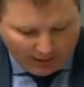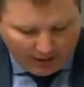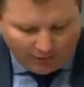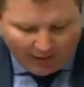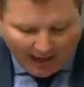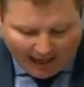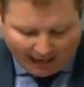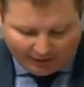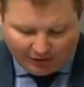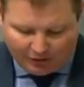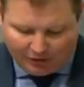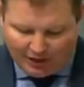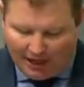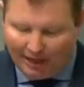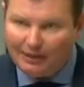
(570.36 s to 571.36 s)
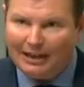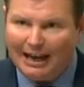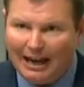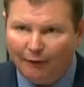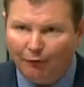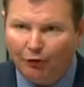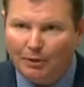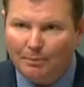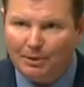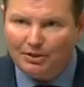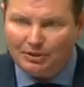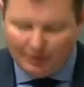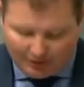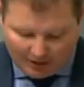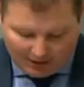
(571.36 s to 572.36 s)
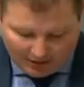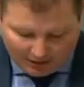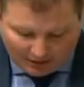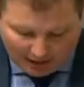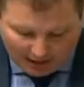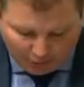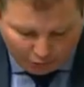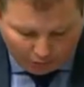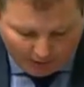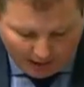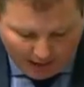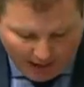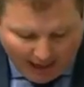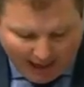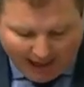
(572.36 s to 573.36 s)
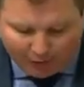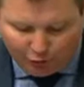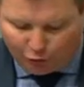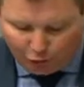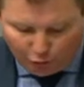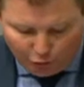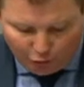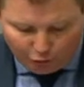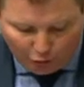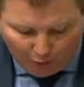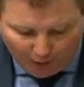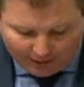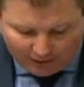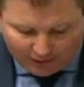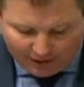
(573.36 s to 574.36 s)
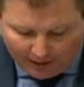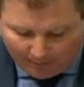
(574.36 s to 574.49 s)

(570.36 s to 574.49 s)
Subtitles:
They understand that every business in this country has 2 sides to their